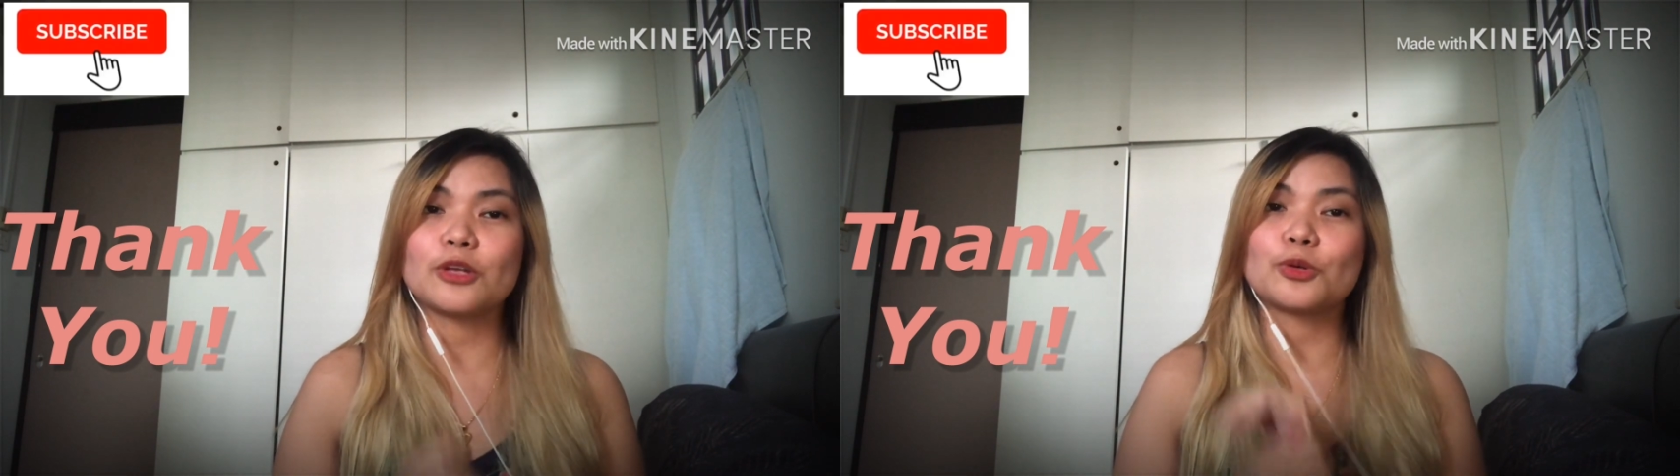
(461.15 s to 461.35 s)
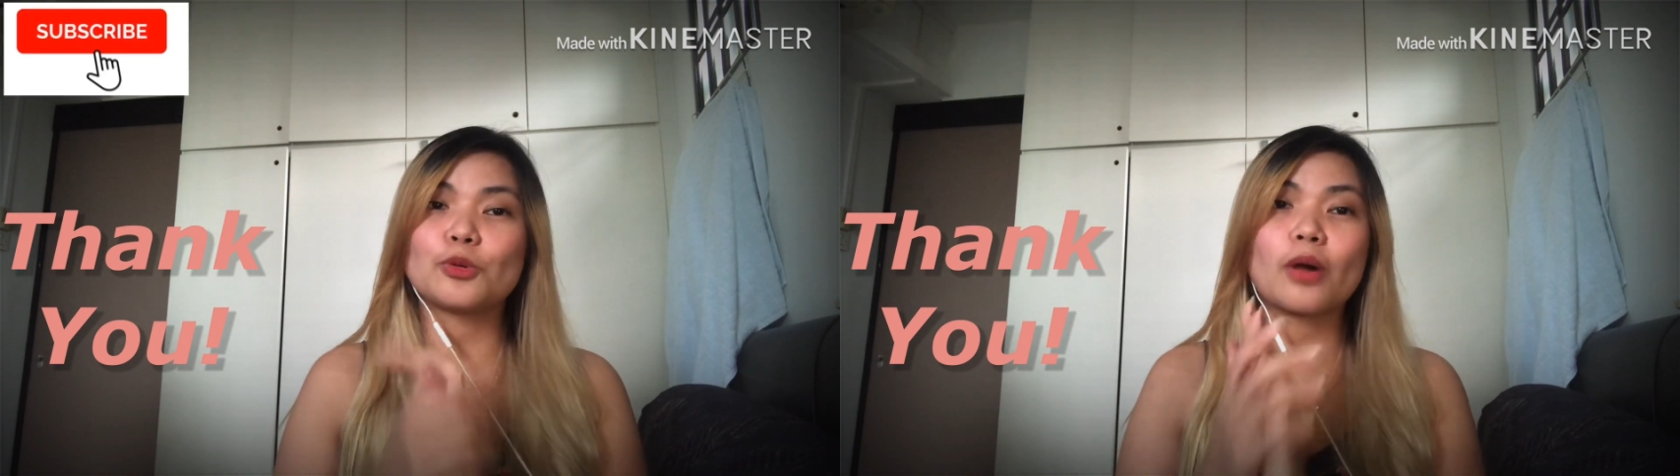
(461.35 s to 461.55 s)

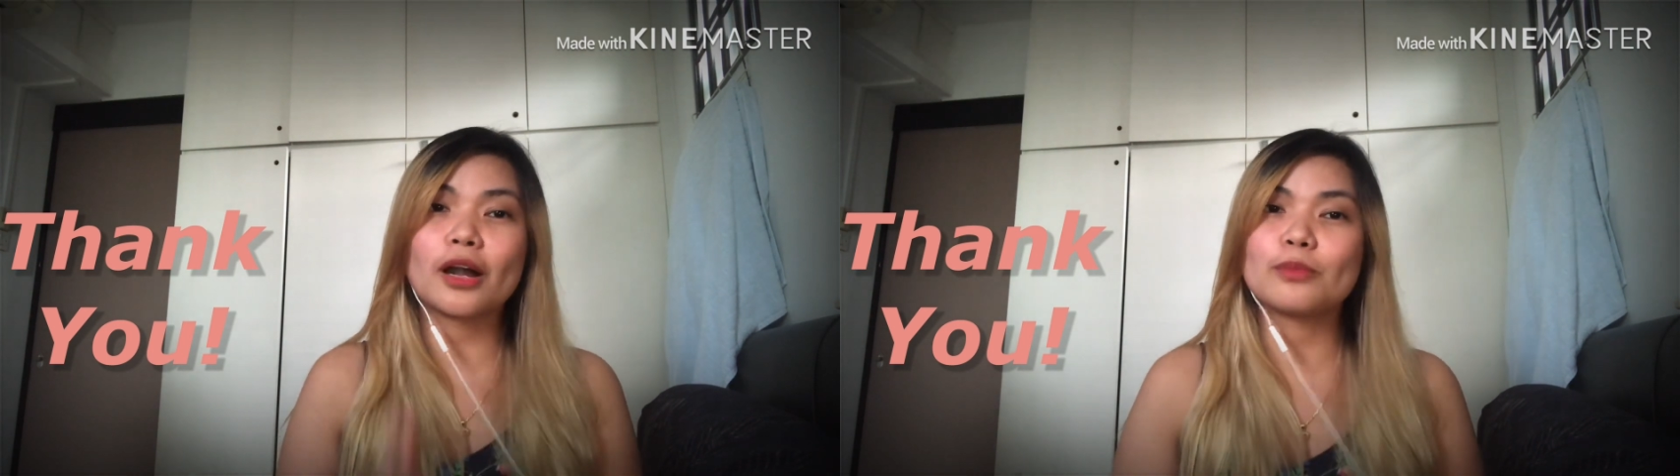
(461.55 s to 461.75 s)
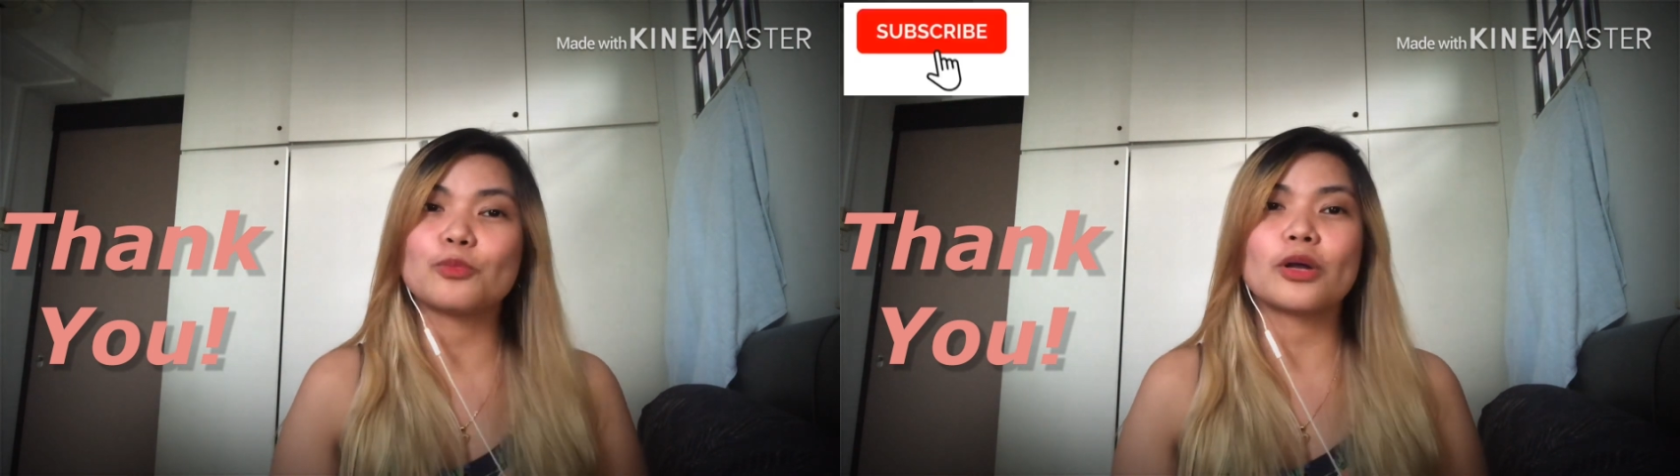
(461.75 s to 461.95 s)
yung
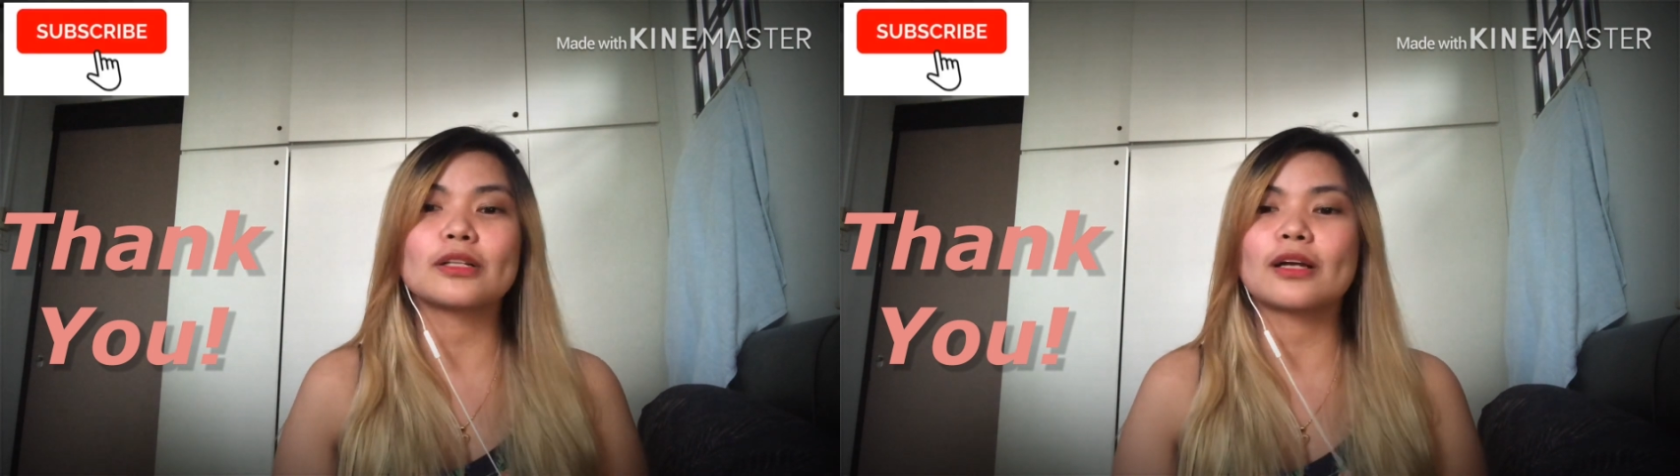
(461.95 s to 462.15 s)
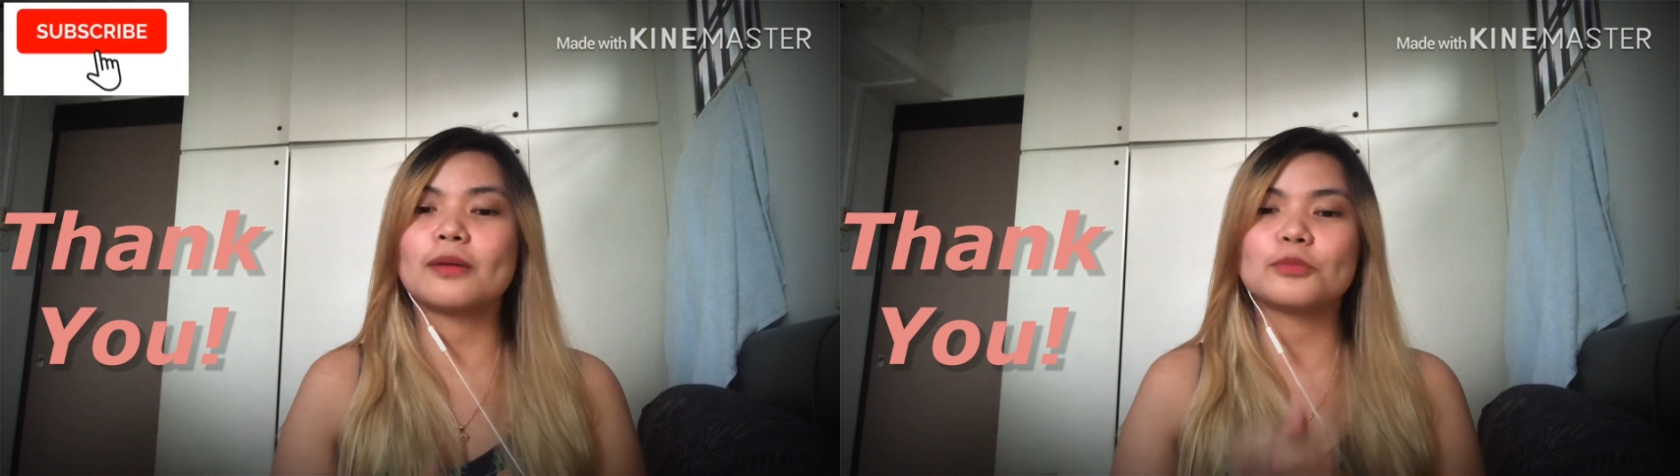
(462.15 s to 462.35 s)
warm
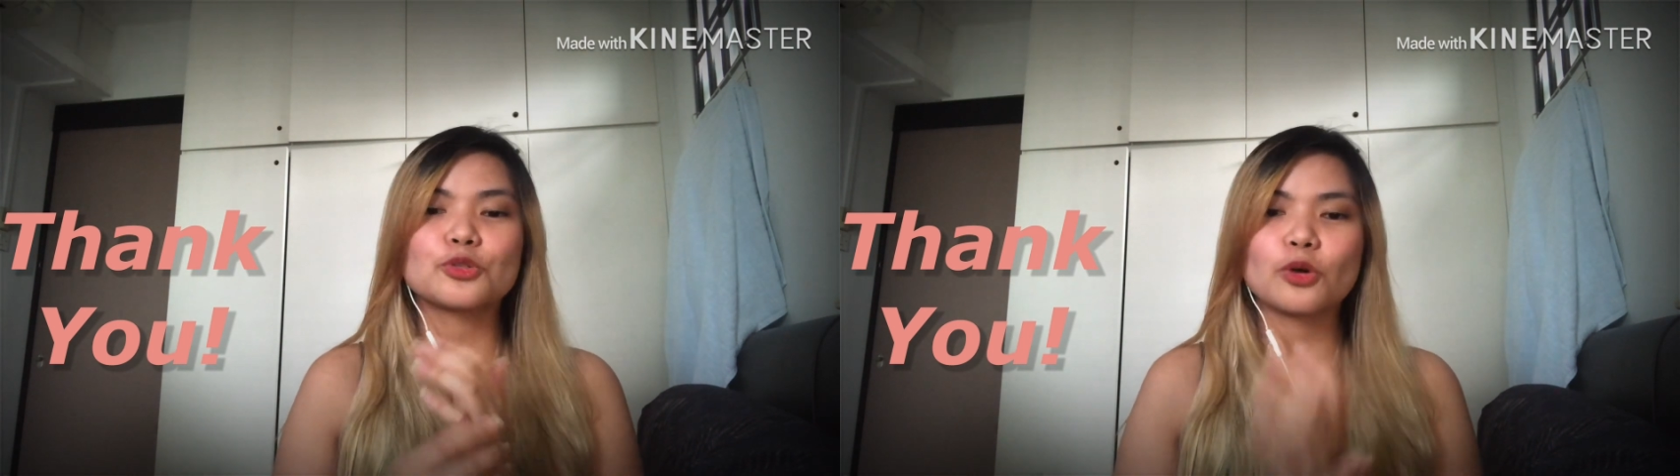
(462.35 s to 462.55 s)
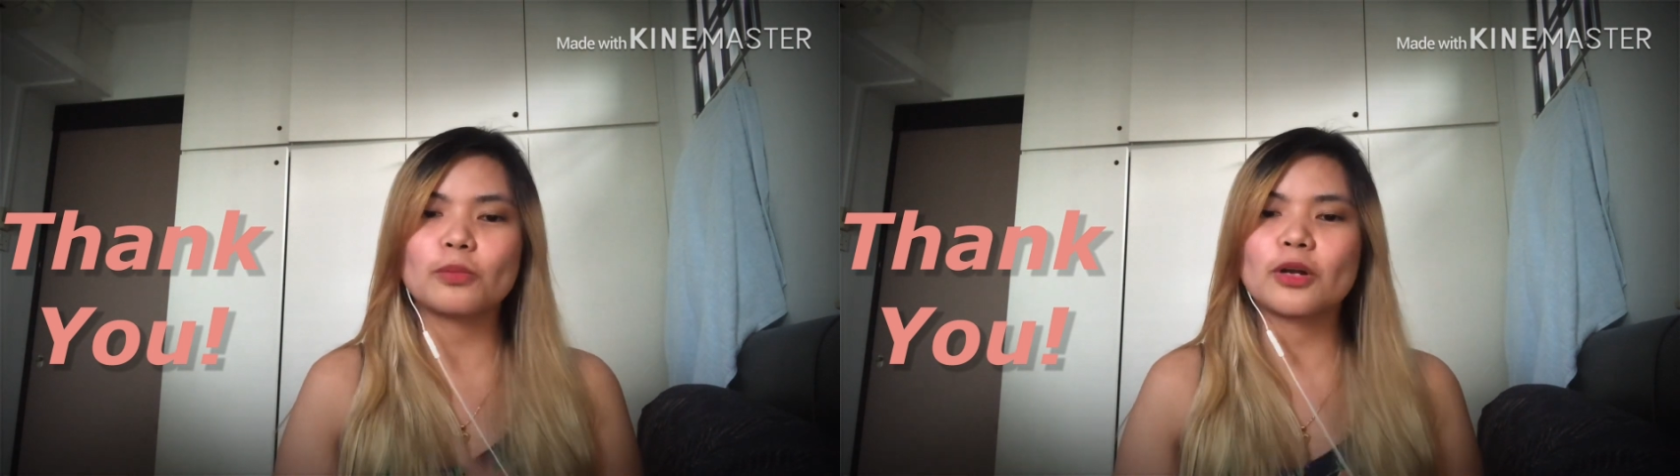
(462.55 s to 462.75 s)
welcome,
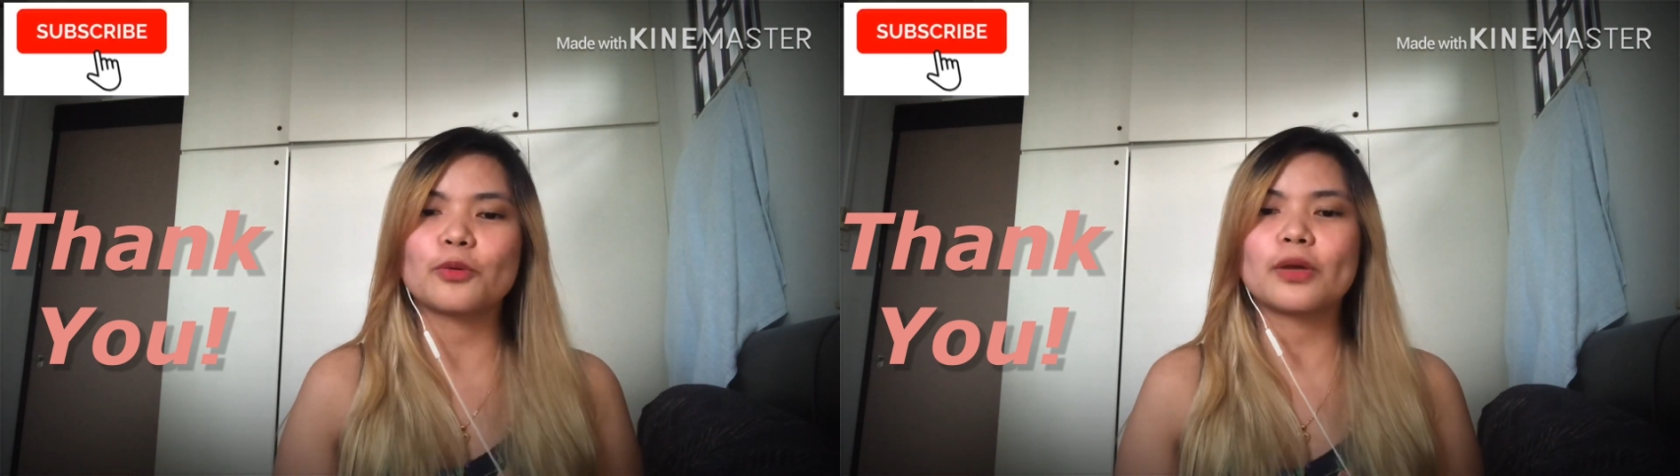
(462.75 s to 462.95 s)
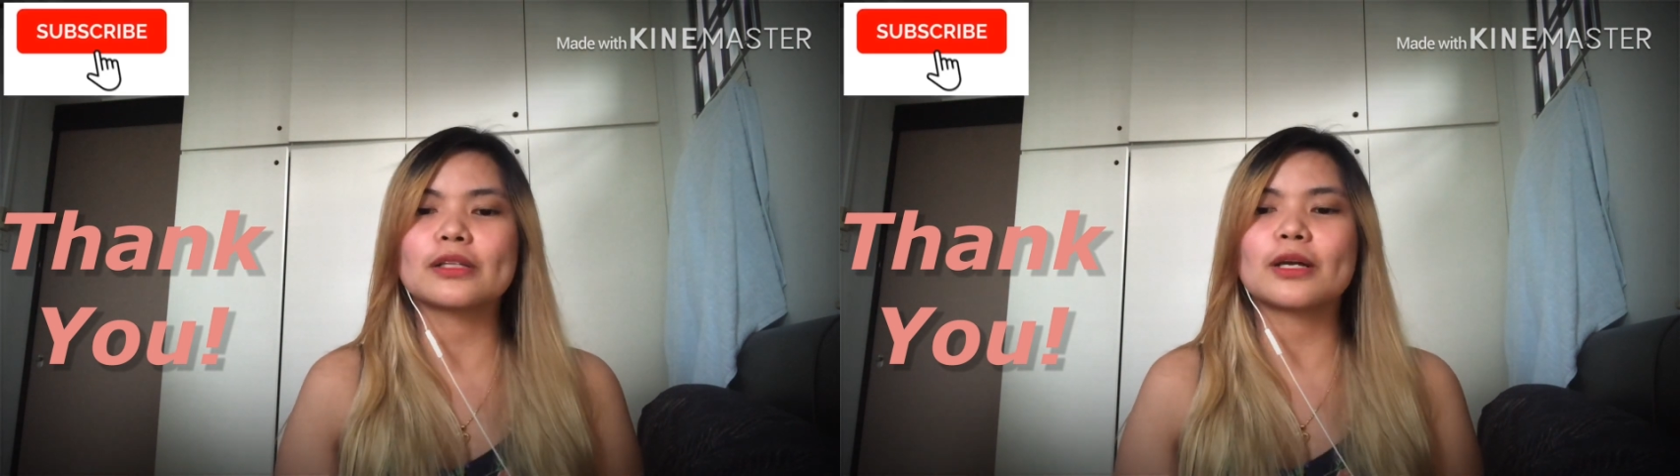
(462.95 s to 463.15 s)
sobrang
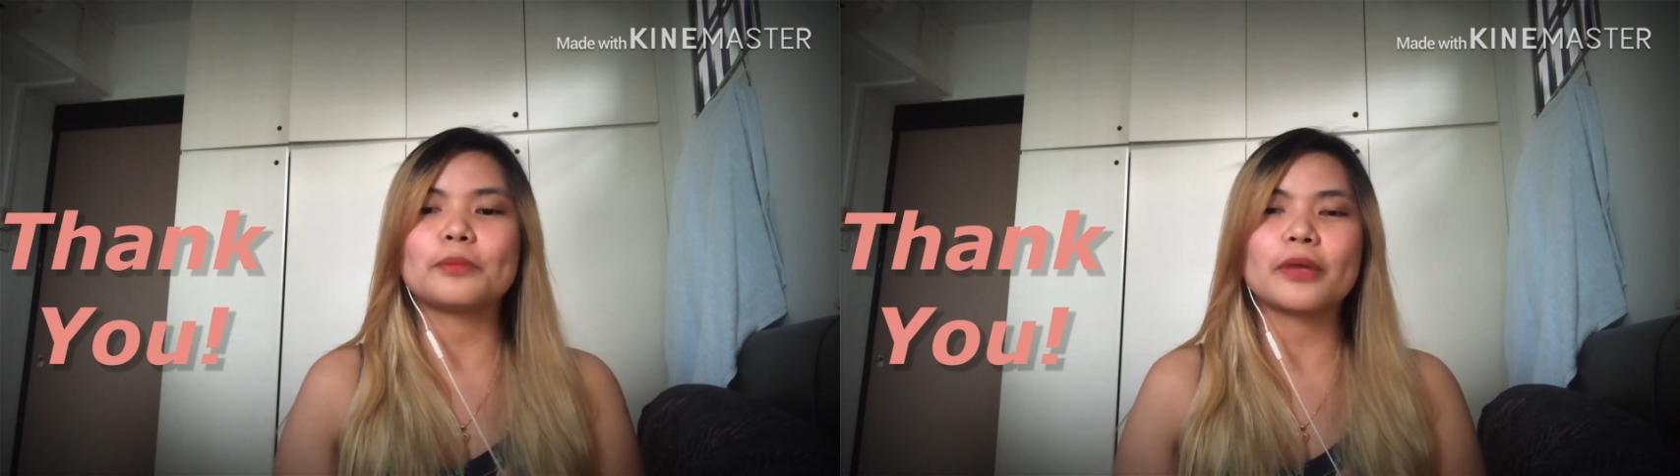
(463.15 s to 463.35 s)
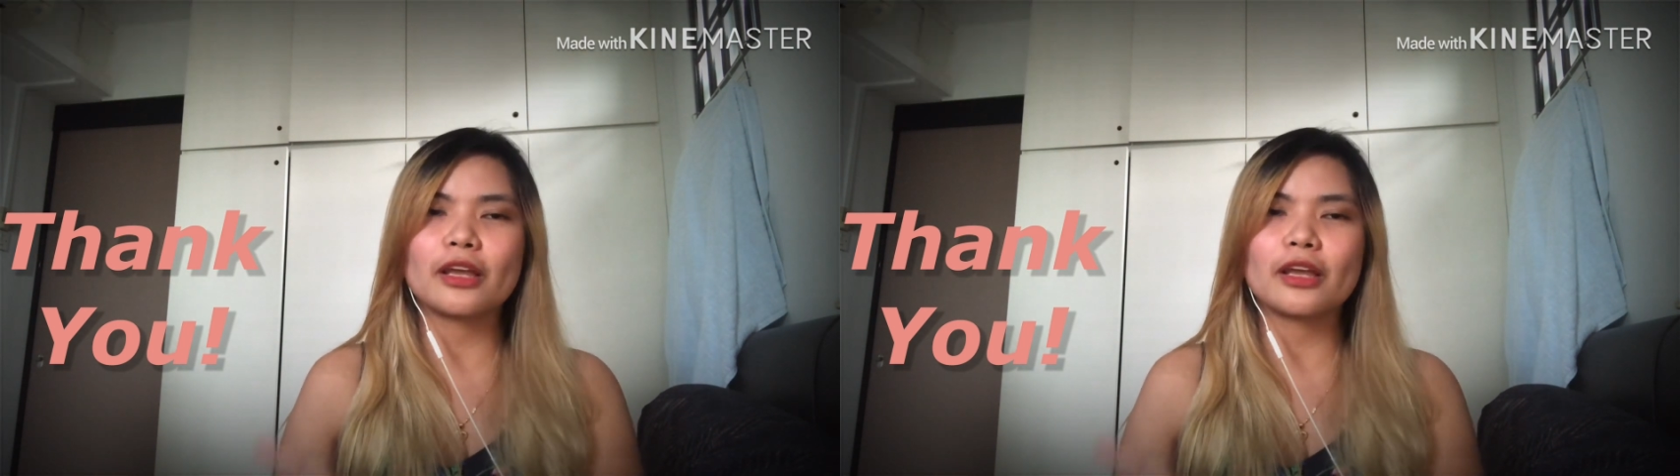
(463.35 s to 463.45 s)
welcome.